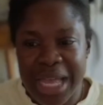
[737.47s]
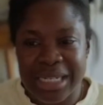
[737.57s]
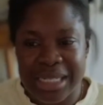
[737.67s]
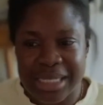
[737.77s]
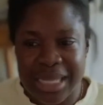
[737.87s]

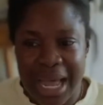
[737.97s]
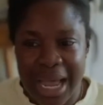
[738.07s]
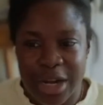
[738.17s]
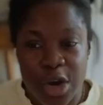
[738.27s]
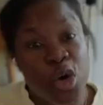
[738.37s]
then
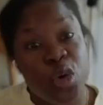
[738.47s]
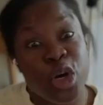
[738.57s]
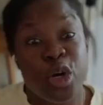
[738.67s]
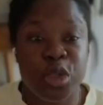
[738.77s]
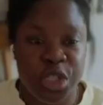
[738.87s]
decide, oh,
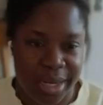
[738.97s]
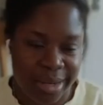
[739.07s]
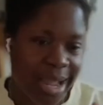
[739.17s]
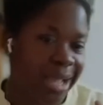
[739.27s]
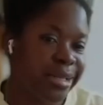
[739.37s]

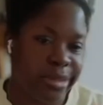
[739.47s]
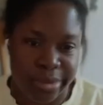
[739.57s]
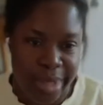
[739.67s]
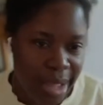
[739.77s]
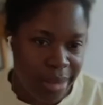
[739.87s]
coaching, I could
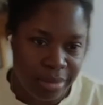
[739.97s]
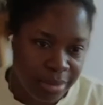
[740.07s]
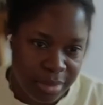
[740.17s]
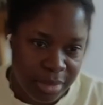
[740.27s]
do that?